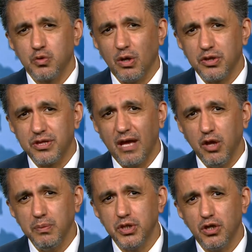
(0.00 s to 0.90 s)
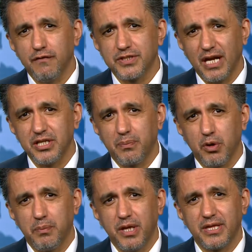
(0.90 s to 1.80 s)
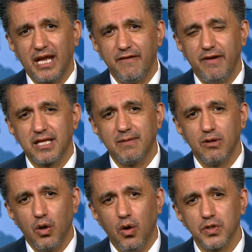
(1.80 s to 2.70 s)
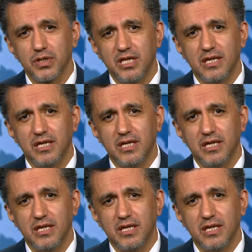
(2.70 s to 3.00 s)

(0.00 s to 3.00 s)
The adoption of such appropriate and effective laws